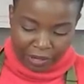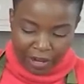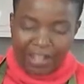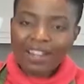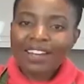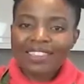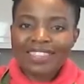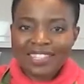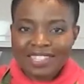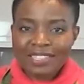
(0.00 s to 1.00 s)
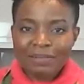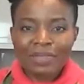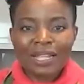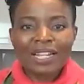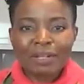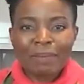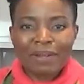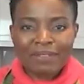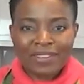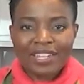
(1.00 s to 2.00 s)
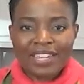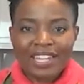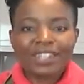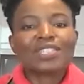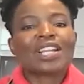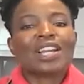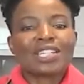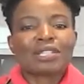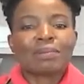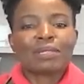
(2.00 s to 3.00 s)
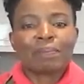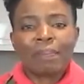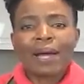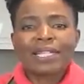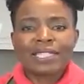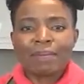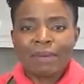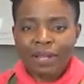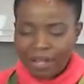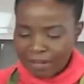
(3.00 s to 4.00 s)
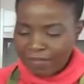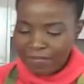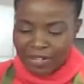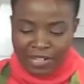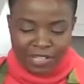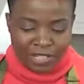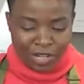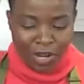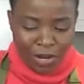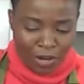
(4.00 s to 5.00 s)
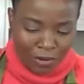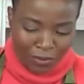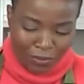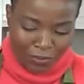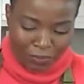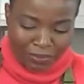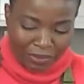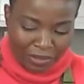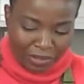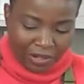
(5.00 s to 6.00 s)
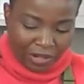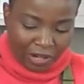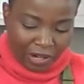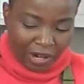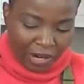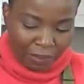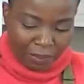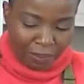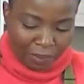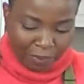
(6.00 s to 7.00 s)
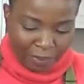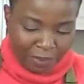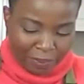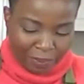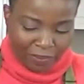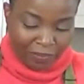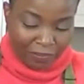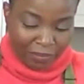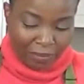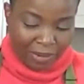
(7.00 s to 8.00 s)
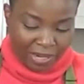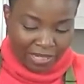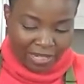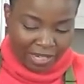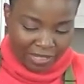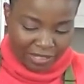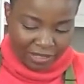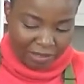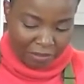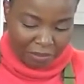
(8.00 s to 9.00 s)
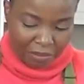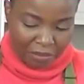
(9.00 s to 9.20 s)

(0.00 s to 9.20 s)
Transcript: I like things with a little bit of a kick because I like some spice in my life. So I would probably put, for my taste,